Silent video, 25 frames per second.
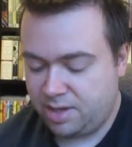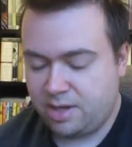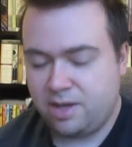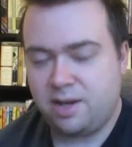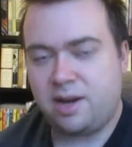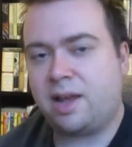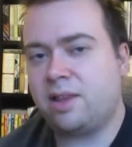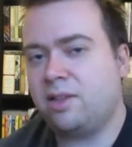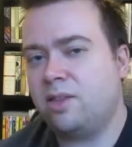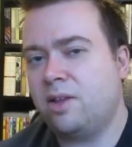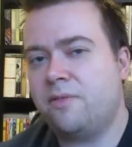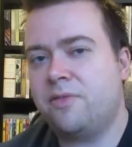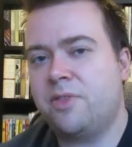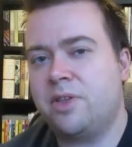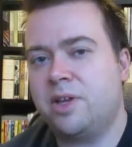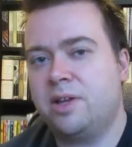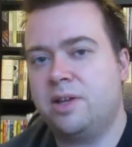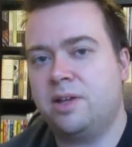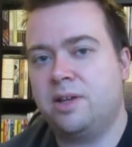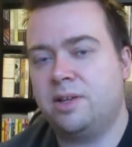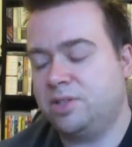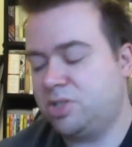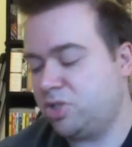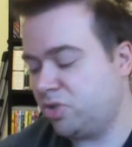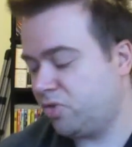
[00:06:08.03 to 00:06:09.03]
And I love
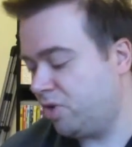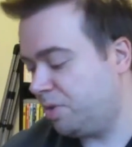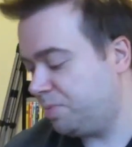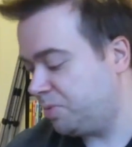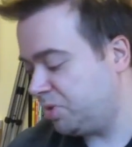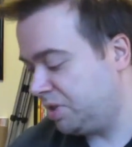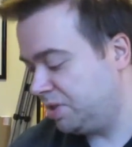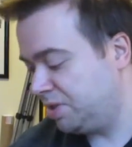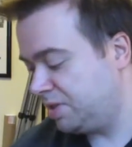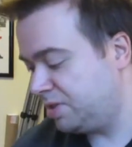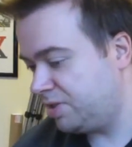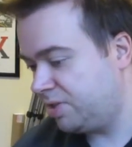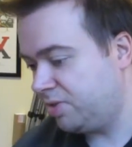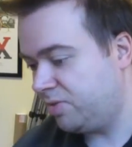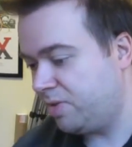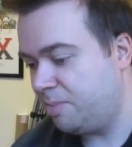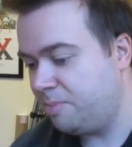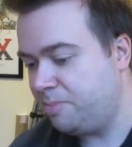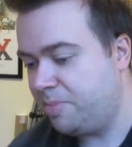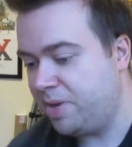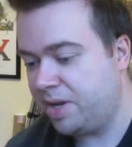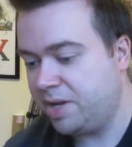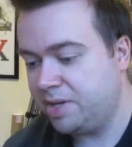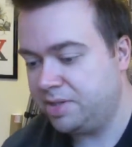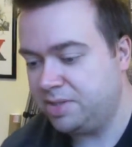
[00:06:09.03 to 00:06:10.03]
the inscriptions too. I'm
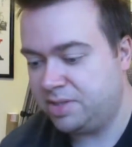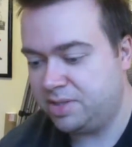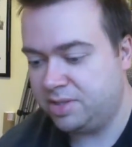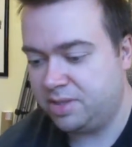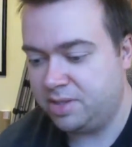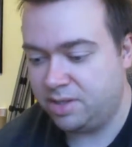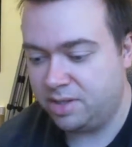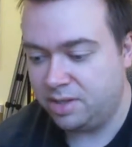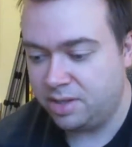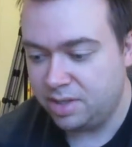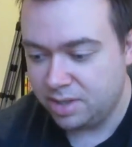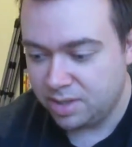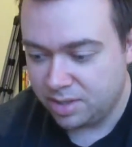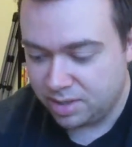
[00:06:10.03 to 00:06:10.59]
big into the